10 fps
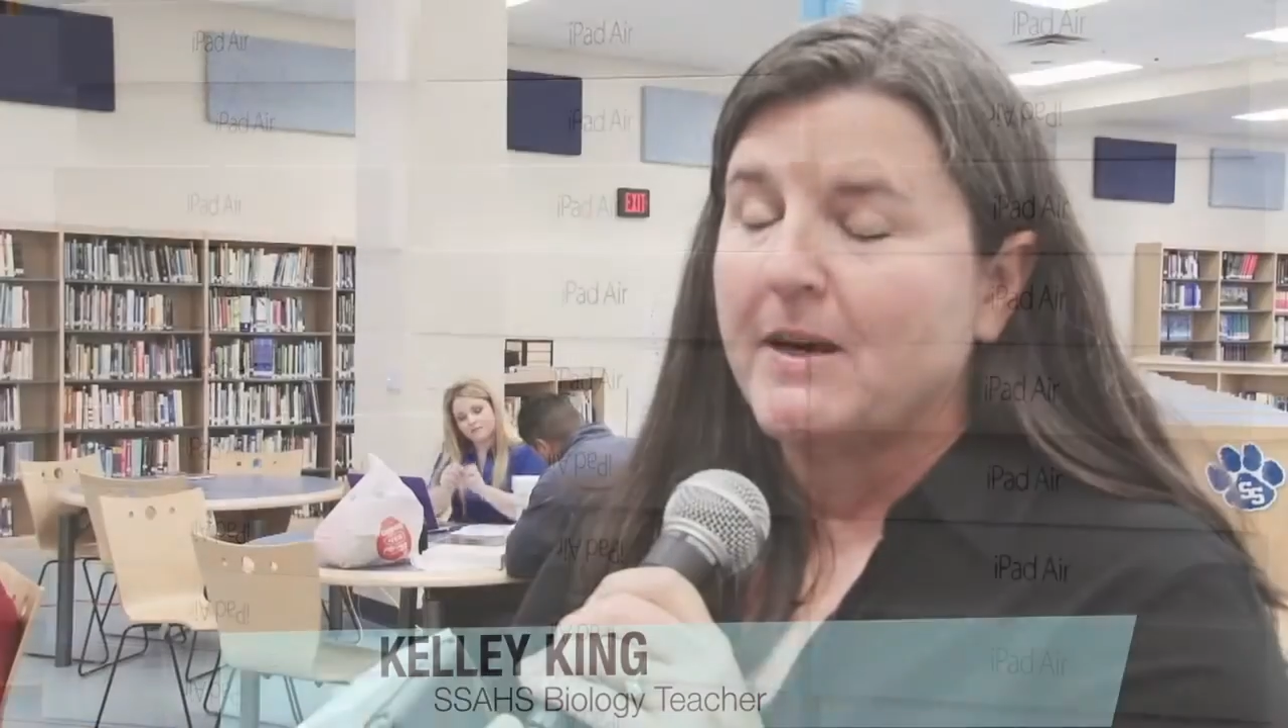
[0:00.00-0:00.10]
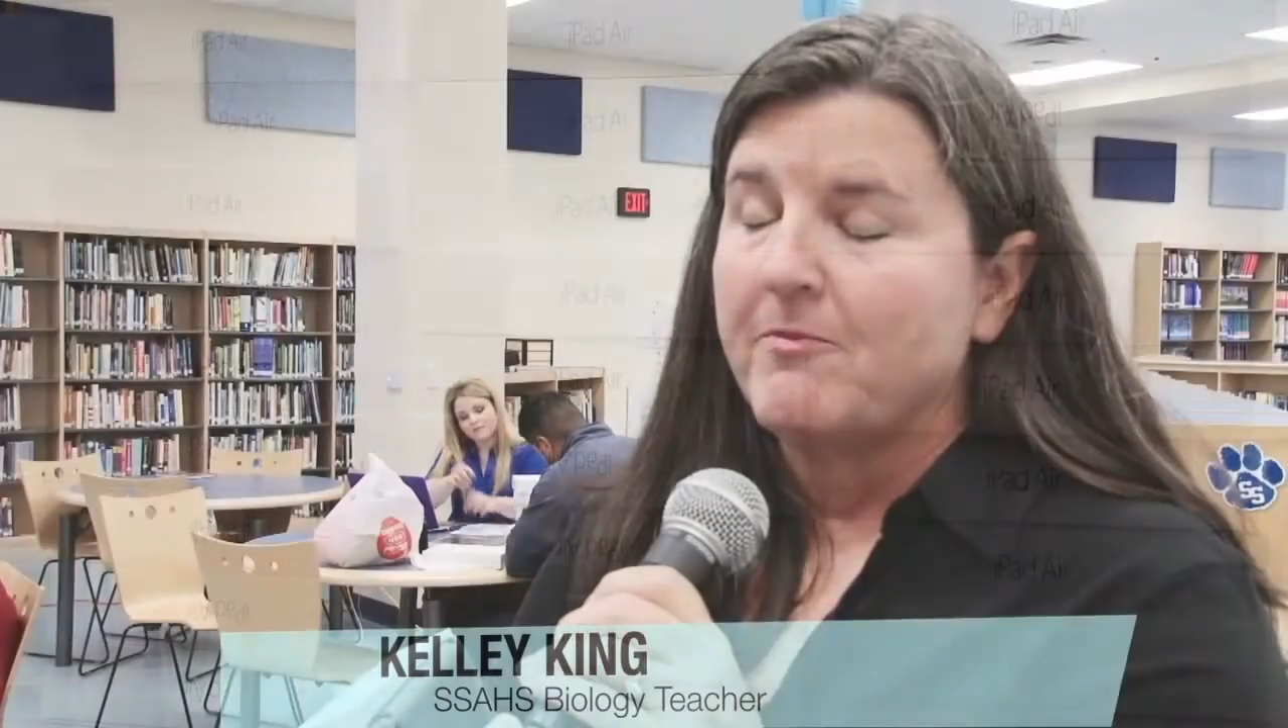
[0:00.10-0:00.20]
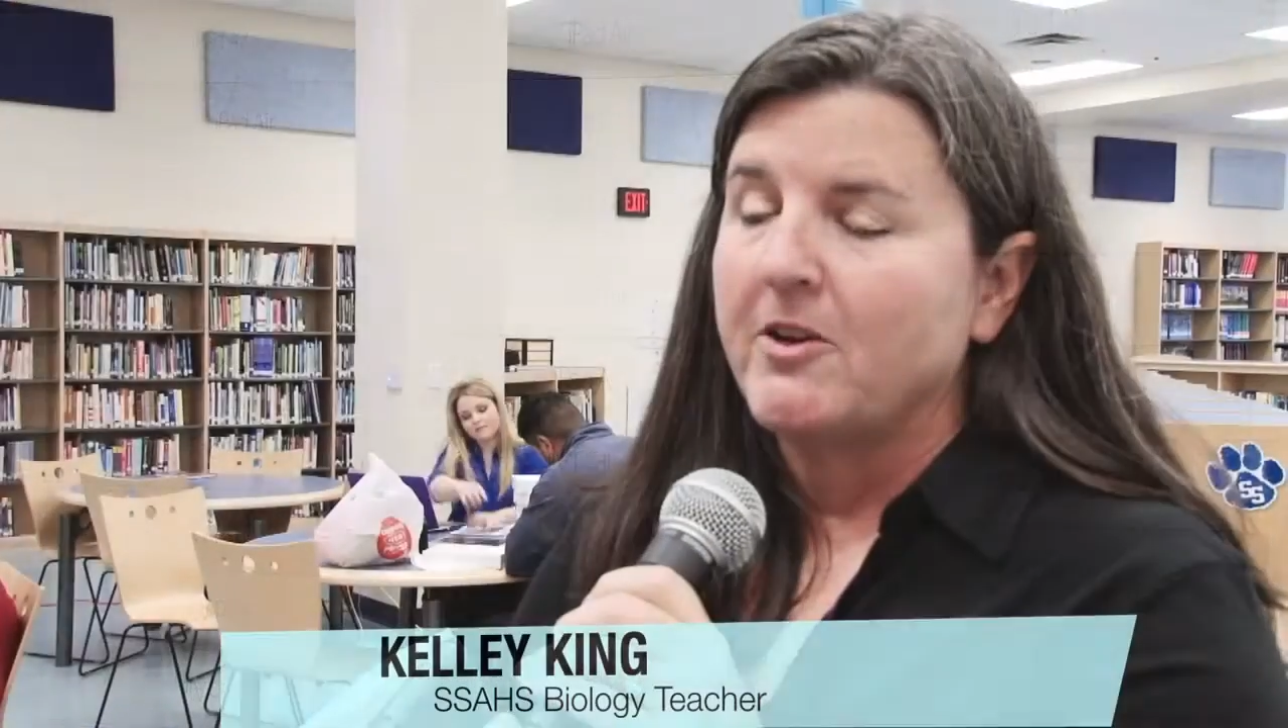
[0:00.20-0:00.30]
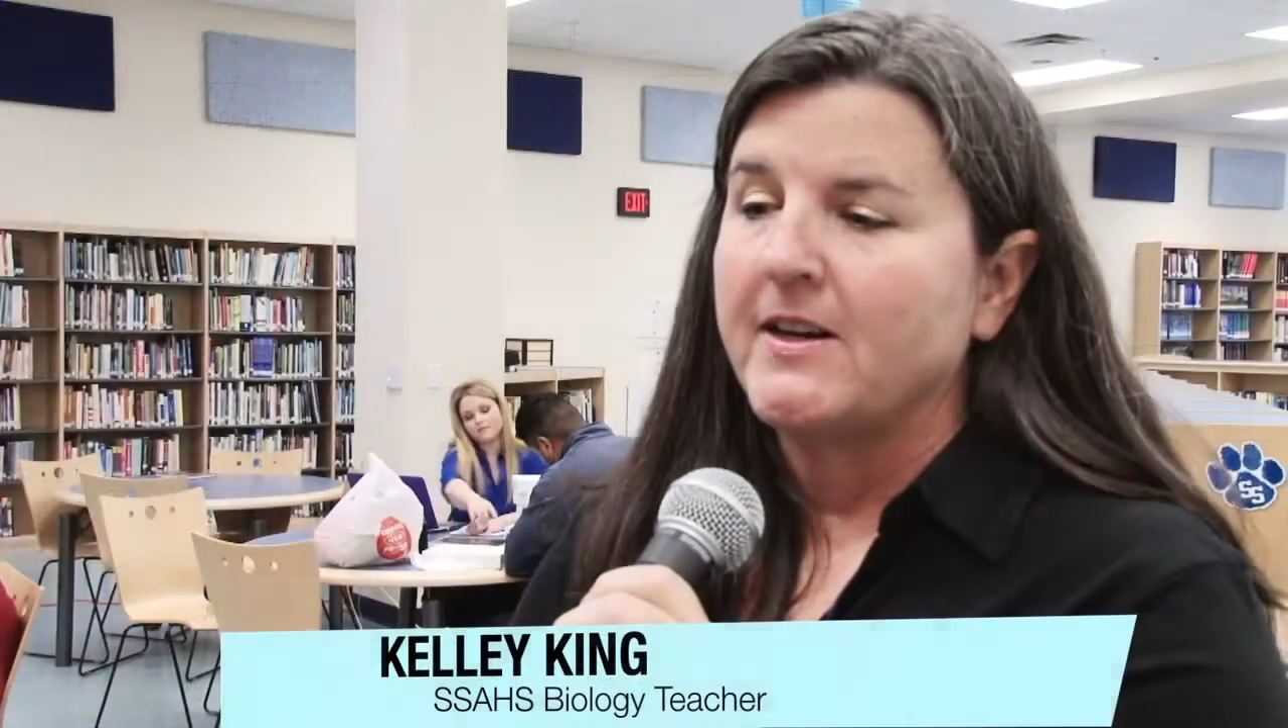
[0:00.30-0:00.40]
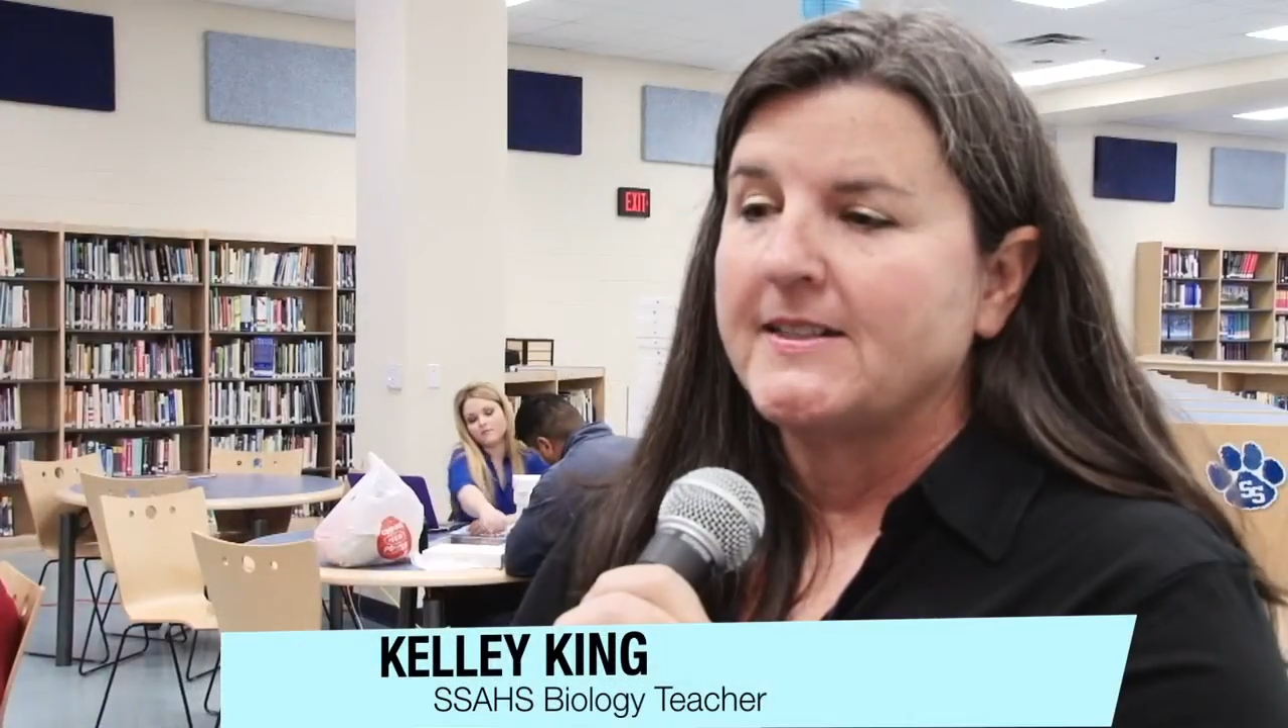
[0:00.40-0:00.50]

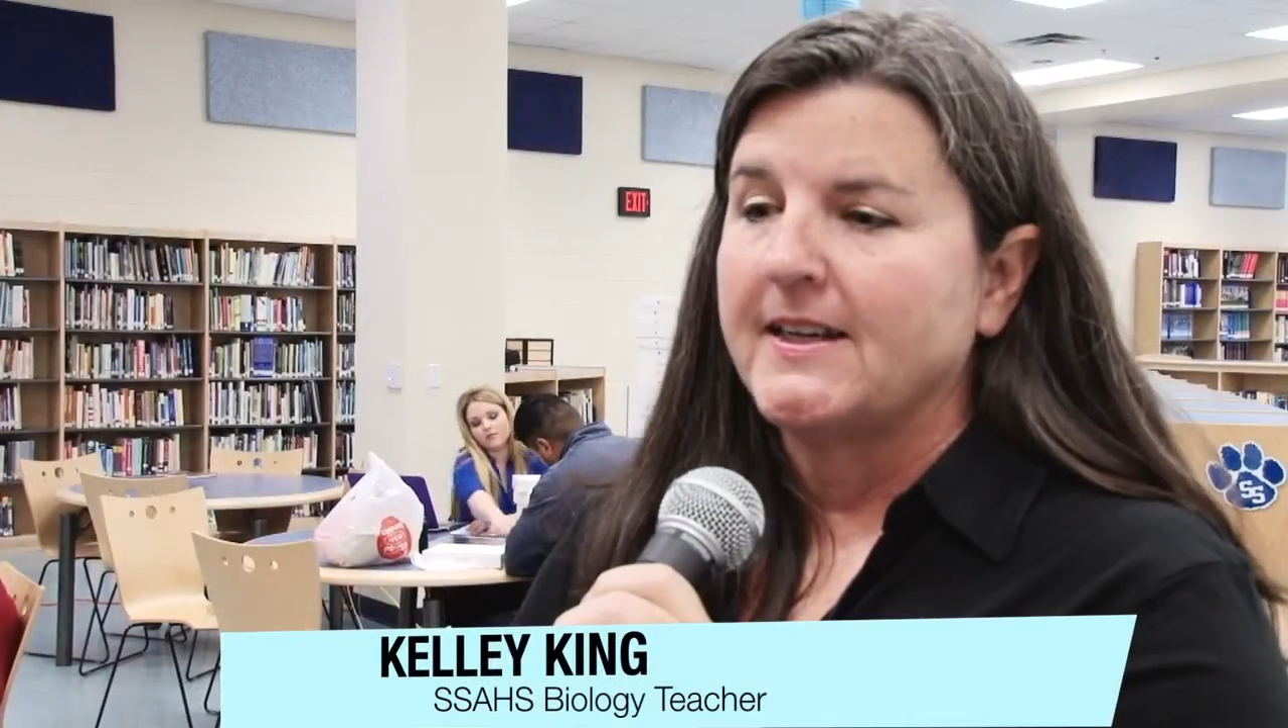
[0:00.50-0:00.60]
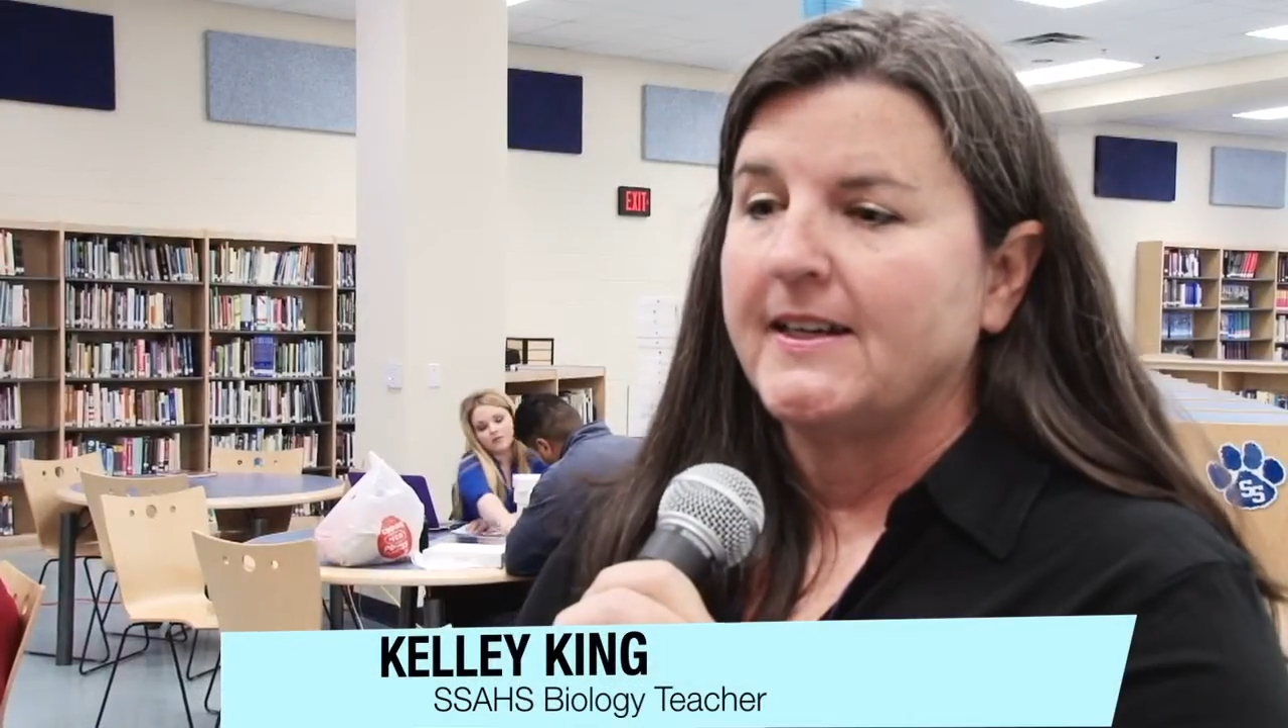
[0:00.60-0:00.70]
iPads pay